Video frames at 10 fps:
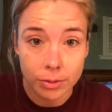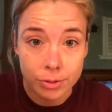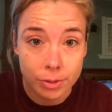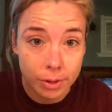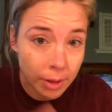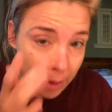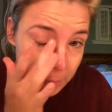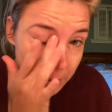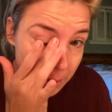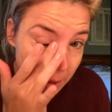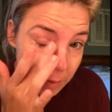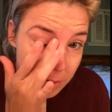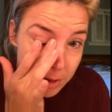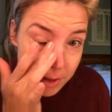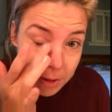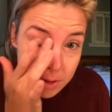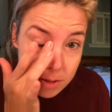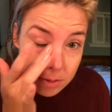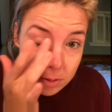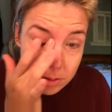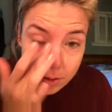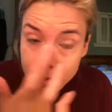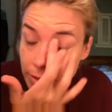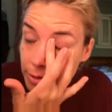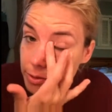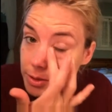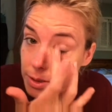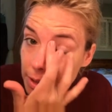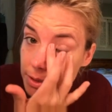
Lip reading: There's really not going to be any covering these dark circles